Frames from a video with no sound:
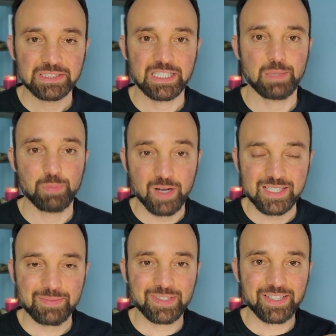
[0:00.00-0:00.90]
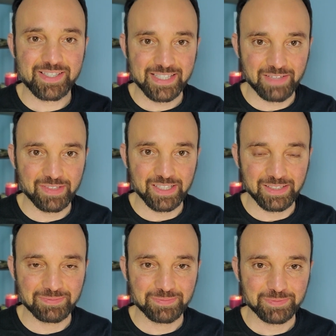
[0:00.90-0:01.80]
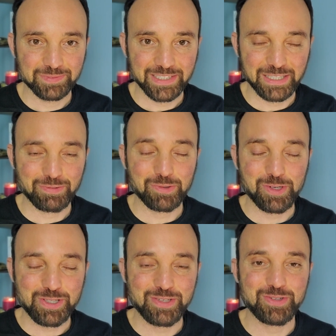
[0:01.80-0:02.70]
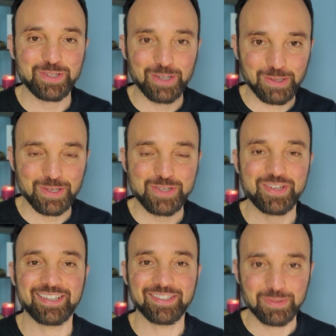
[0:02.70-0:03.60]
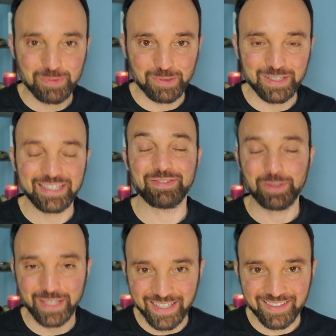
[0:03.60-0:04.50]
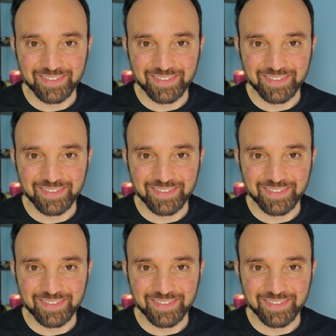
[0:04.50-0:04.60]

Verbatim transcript: Approximately 70. And of course, you should always try to do more if you can.